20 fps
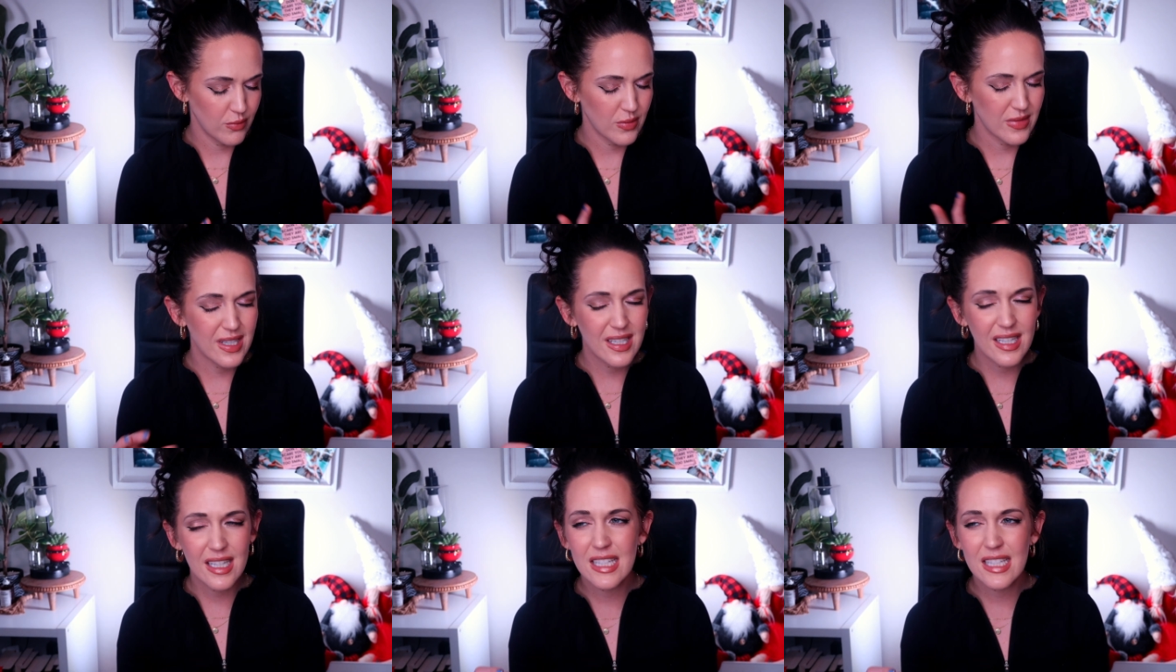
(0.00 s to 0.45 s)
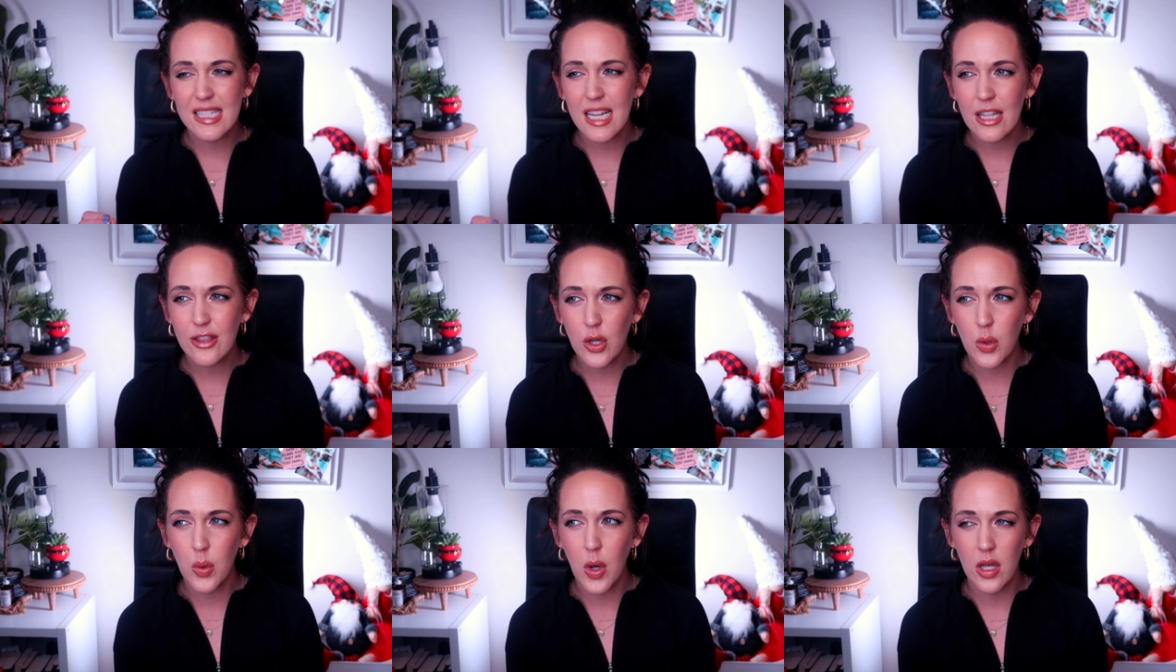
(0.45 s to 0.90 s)
But uh, it's
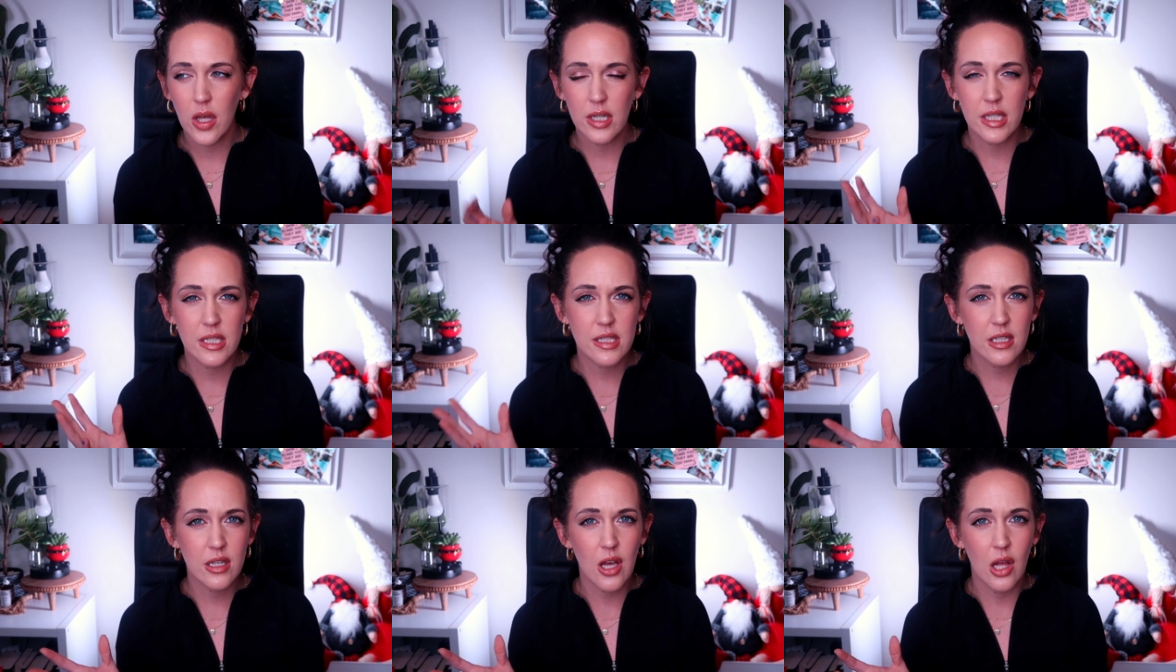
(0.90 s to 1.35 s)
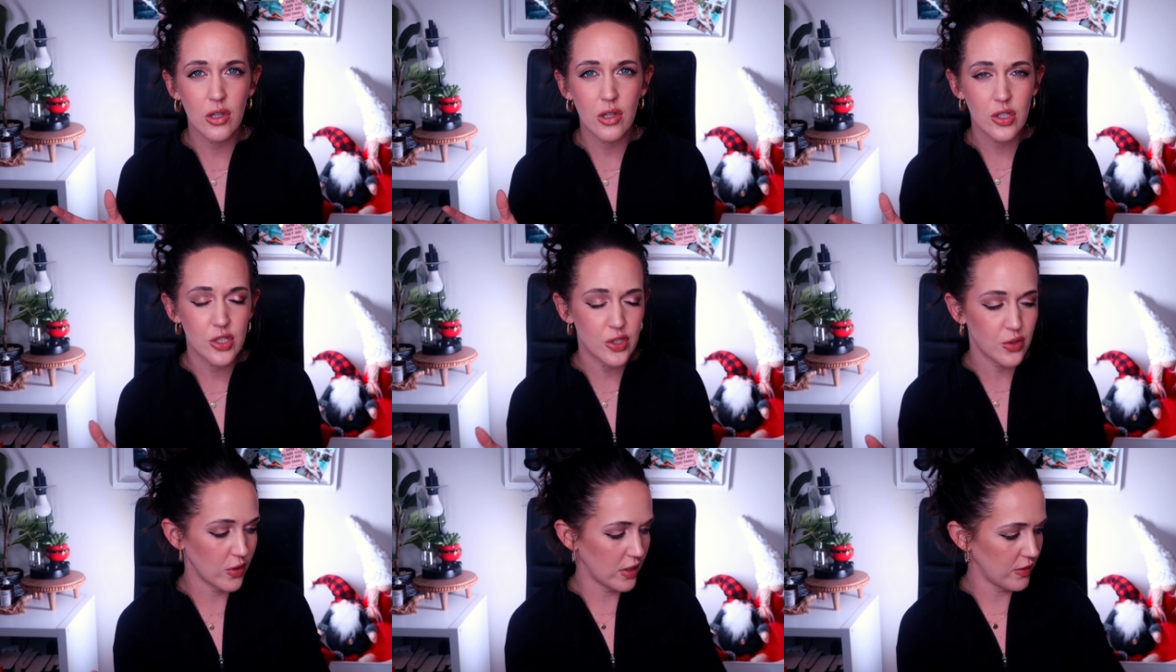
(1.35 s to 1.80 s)
not the quality, it's the
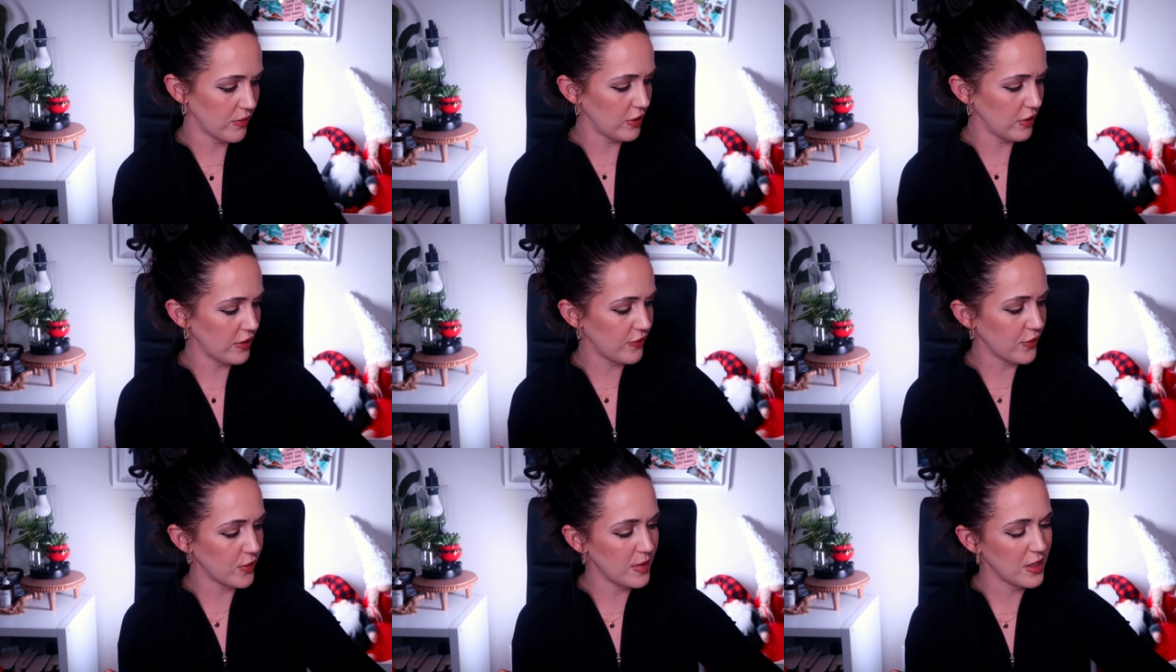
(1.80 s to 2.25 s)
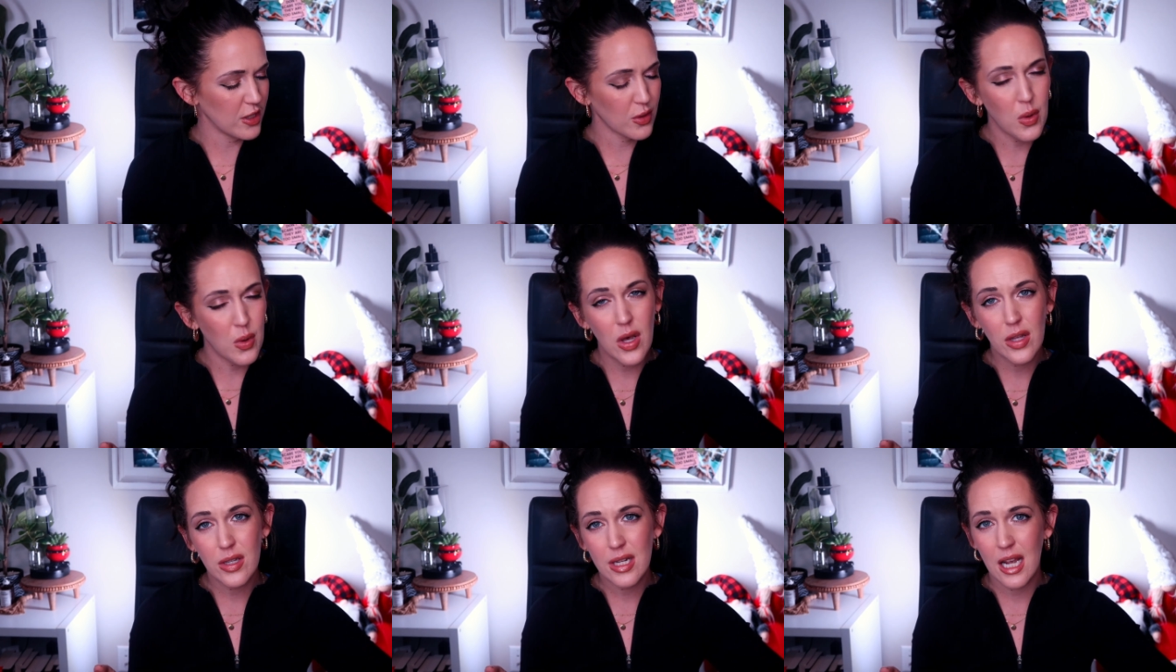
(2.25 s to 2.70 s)
color story really for me. The
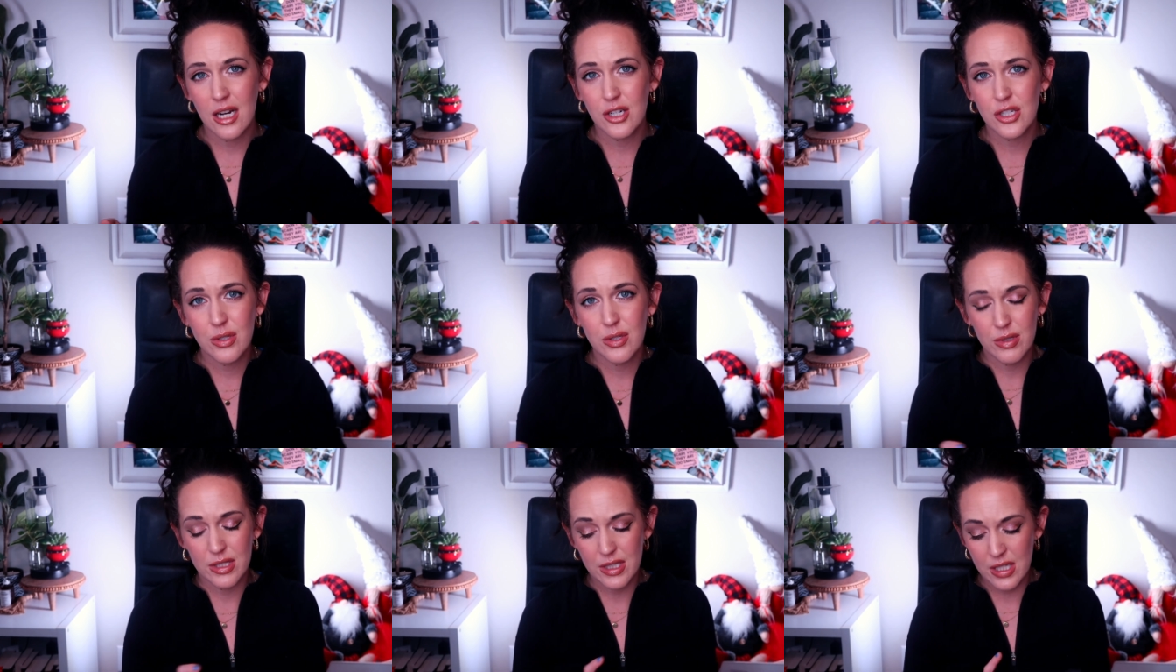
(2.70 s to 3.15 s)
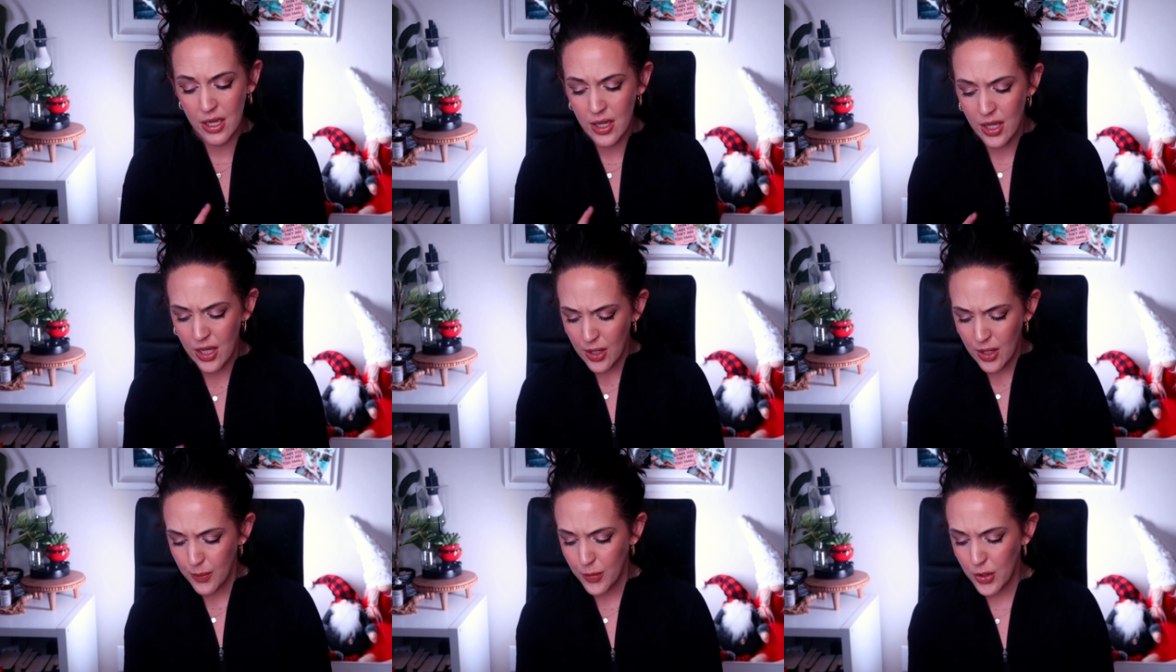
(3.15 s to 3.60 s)
quality actually was
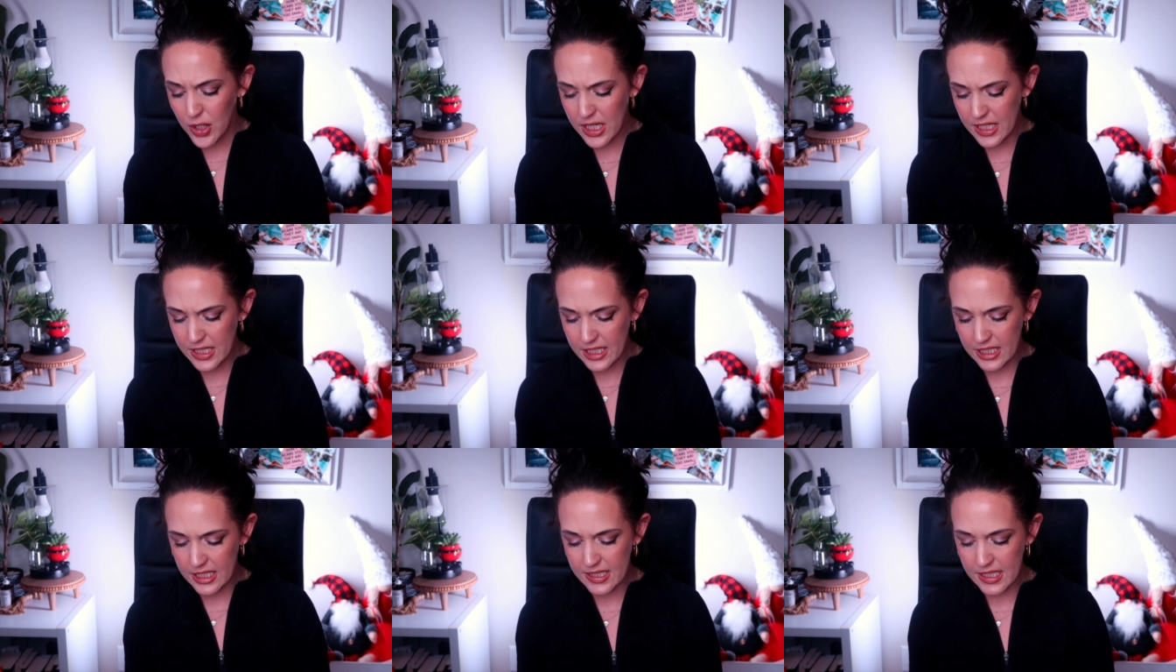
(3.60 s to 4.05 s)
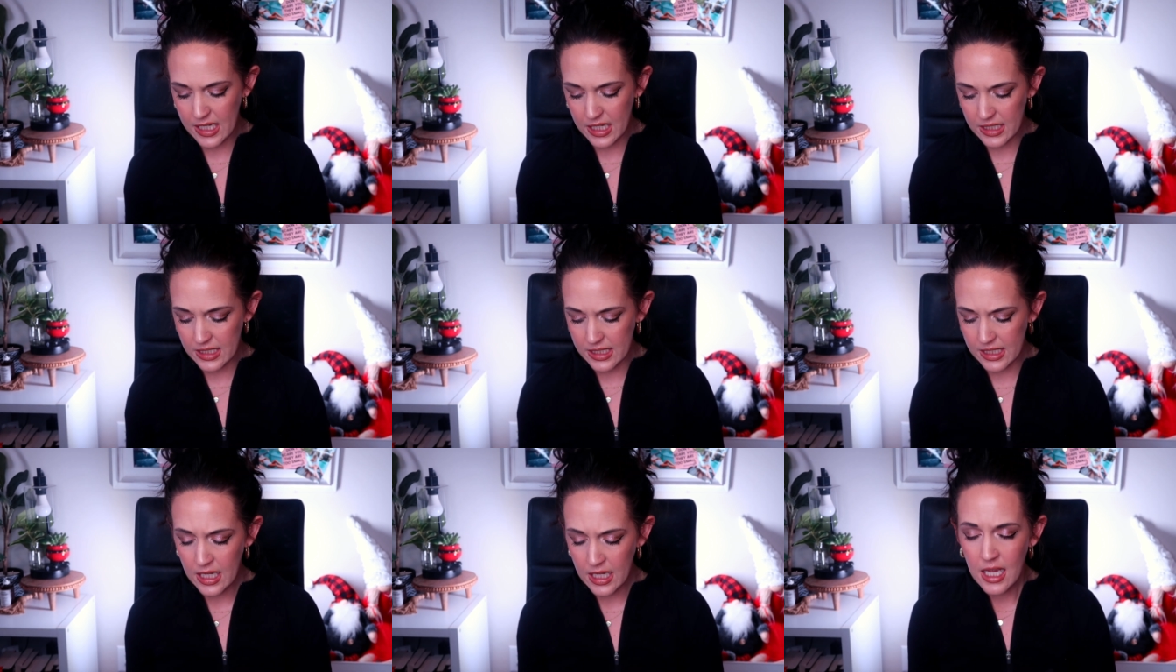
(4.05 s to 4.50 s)
pretty
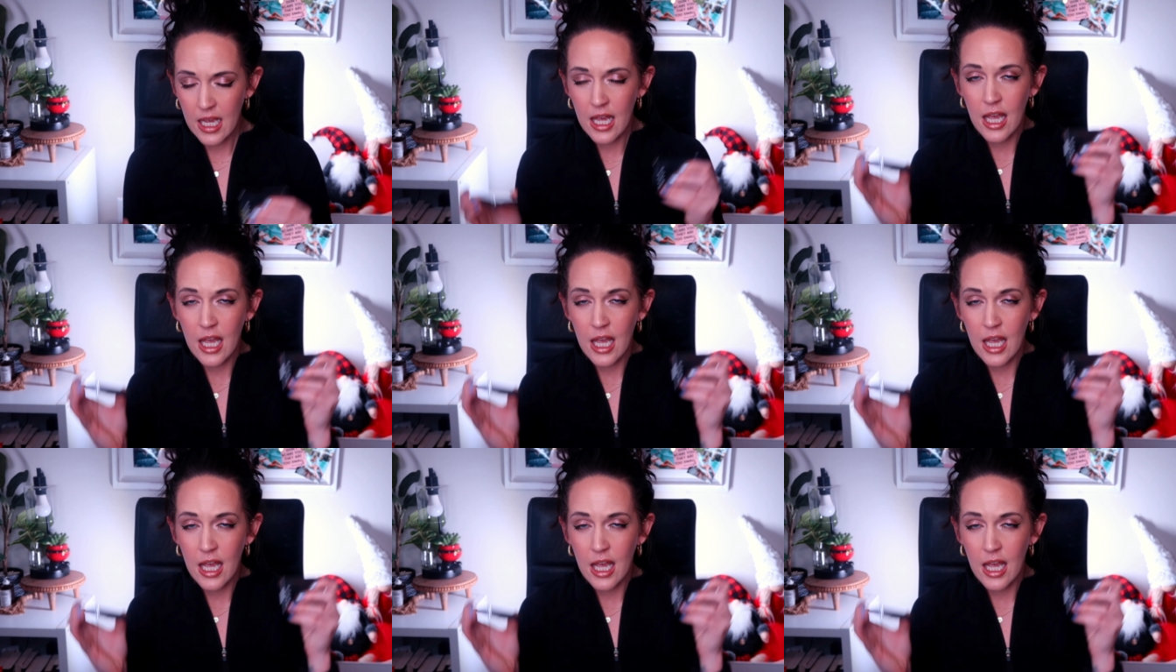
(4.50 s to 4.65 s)
decent